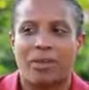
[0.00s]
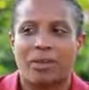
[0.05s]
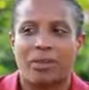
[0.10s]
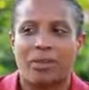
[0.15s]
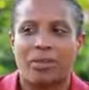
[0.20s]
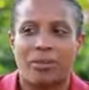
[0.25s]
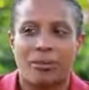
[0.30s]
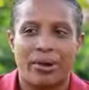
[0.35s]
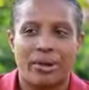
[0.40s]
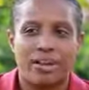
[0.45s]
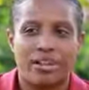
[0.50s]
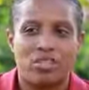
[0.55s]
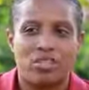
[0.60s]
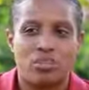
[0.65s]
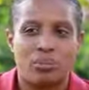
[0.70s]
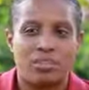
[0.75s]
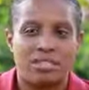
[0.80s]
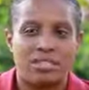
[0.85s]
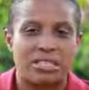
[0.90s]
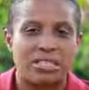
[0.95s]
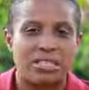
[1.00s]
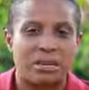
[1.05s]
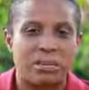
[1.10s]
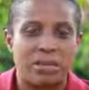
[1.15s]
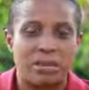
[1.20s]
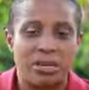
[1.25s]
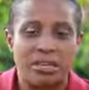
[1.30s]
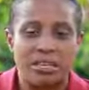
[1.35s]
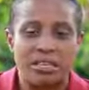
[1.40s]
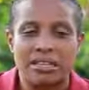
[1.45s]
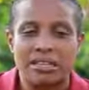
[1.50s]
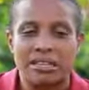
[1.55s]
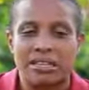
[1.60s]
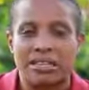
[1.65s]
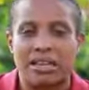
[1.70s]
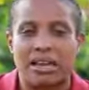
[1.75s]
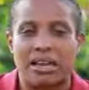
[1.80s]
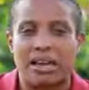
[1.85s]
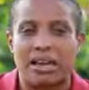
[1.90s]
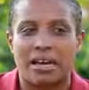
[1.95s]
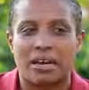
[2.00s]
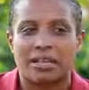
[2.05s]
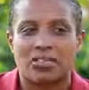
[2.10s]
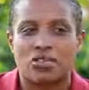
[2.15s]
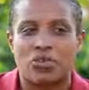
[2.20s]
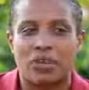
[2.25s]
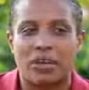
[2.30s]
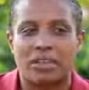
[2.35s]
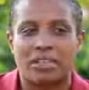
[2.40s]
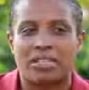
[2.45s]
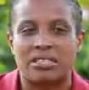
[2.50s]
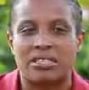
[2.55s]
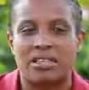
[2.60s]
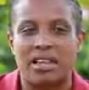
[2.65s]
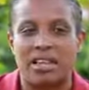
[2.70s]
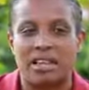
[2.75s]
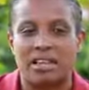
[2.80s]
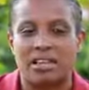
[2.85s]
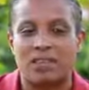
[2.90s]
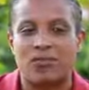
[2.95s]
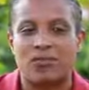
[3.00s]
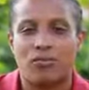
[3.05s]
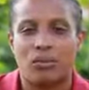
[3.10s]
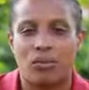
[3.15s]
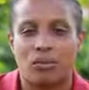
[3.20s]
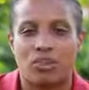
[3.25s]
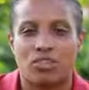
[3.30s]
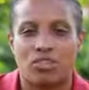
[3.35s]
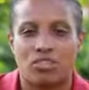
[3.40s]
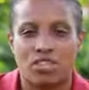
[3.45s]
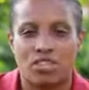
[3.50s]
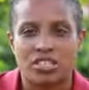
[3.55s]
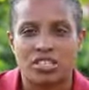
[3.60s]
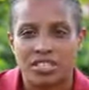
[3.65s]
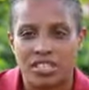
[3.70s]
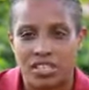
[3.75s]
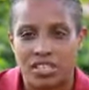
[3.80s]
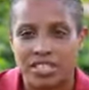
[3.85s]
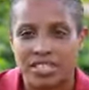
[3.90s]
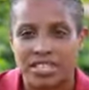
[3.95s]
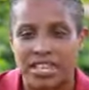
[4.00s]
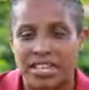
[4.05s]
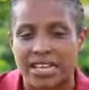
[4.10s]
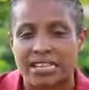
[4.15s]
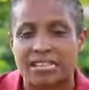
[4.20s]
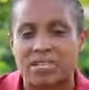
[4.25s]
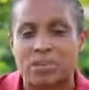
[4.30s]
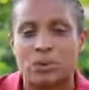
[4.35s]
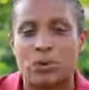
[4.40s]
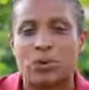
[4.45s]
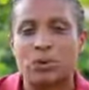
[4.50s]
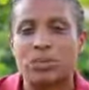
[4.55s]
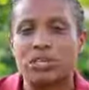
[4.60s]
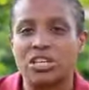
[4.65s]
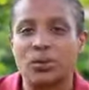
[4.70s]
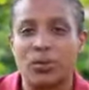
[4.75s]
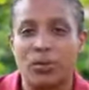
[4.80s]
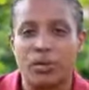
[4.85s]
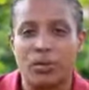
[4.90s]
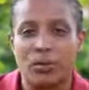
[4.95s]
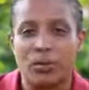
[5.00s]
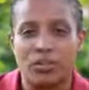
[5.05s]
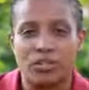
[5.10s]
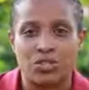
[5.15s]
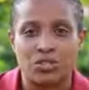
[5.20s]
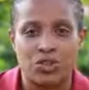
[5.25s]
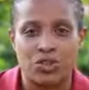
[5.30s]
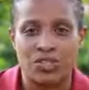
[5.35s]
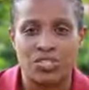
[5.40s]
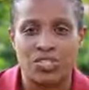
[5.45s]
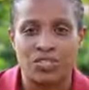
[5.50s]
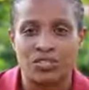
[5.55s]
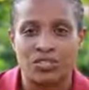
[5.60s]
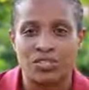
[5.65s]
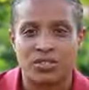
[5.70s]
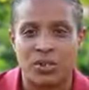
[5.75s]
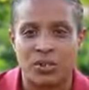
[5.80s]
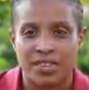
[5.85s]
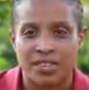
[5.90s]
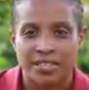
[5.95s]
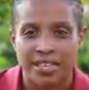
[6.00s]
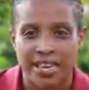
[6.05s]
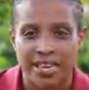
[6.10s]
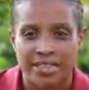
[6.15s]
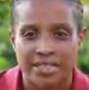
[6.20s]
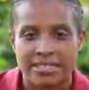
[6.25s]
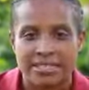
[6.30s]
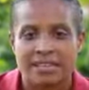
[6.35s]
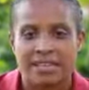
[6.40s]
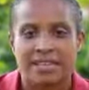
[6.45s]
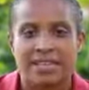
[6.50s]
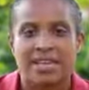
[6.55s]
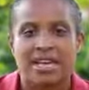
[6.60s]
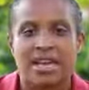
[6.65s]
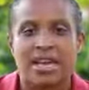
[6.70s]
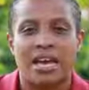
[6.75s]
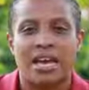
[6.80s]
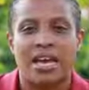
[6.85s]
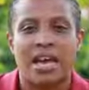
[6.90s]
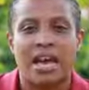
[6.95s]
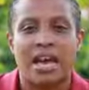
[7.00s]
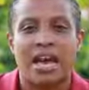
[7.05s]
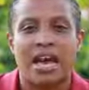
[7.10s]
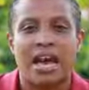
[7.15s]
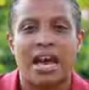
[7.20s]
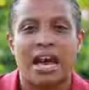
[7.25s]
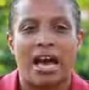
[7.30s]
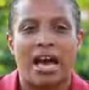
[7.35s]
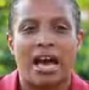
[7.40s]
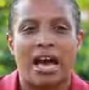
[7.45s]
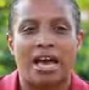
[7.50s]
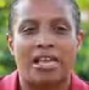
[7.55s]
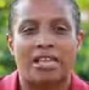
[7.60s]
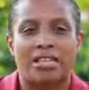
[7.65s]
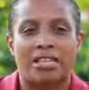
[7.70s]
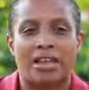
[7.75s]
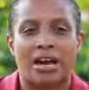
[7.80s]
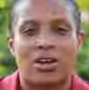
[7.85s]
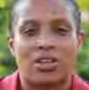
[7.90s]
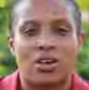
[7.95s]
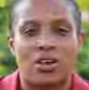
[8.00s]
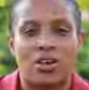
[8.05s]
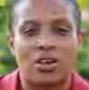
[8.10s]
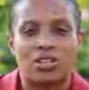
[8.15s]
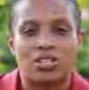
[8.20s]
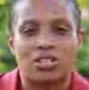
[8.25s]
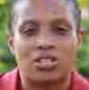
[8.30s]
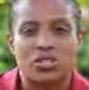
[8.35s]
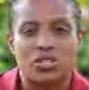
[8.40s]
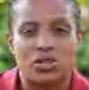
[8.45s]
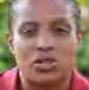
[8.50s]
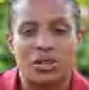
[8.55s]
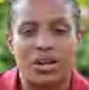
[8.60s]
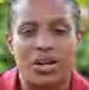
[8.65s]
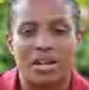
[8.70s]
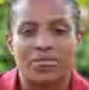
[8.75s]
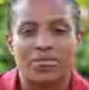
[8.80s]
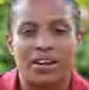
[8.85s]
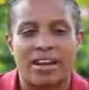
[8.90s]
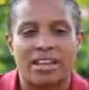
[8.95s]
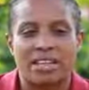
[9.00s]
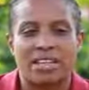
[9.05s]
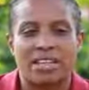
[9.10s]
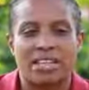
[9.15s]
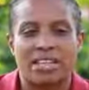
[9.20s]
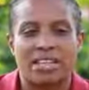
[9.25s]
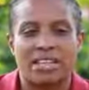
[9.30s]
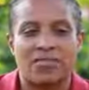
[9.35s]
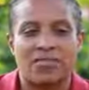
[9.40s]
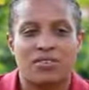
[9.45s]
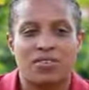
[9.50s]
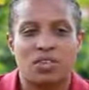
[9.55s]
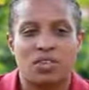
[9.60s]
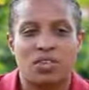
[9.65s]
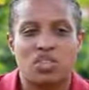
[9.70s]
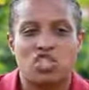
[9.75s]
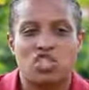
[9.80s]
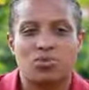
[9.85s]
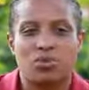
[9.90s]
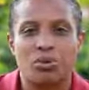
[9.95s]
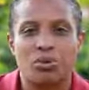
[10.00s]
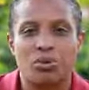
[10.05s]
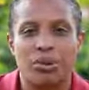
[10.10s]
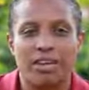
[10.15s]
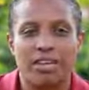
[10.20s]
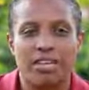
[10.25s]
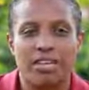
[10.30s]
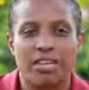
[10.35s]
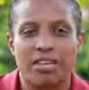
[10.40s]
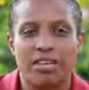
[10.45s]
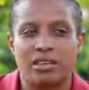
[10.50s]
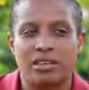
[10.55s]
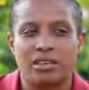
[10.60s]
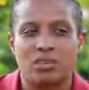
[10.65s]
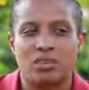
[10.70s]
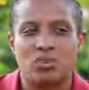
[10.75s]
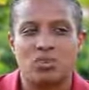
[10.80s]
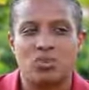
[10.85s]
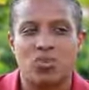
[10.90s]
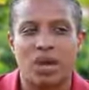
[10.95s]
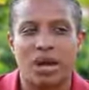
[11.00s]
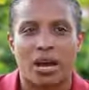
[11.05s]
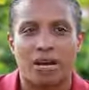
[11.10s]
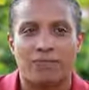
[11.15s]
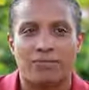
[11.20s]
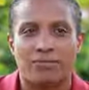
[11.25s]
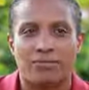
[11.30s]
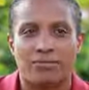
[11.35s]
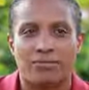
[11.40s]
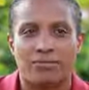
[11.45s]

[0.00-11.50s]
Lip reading: Be ready to be disciplined and to maintain a focus on your studies. That is the only way you're going to achieve success. And I'll also advise the individual to be ready to have